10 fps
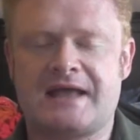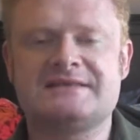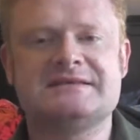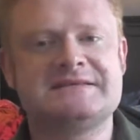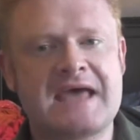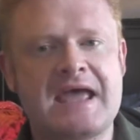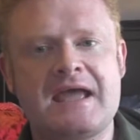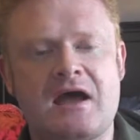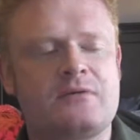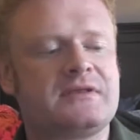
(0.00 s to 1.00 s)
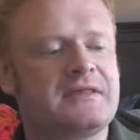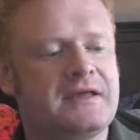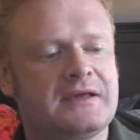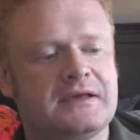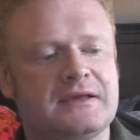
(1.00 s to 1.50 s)
and today I would
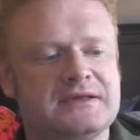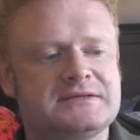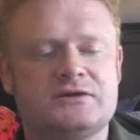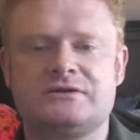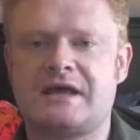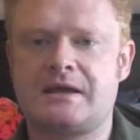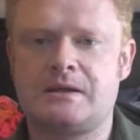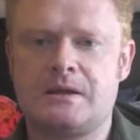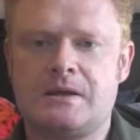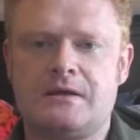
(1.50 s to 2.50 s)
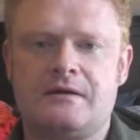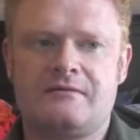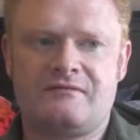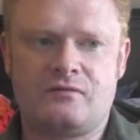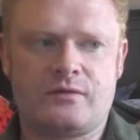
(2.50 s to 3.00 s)
think is a good day
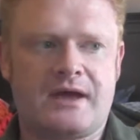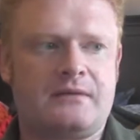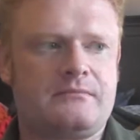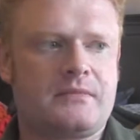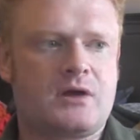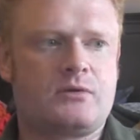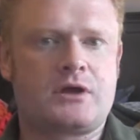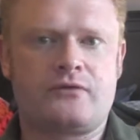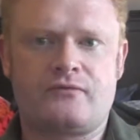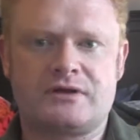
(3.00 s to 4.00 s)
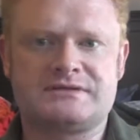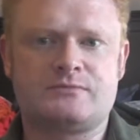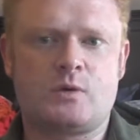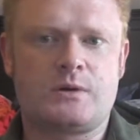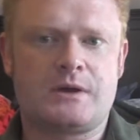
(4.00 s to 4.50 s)
for that. I want to go and write
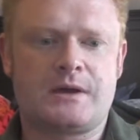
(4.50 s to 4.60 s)
some more.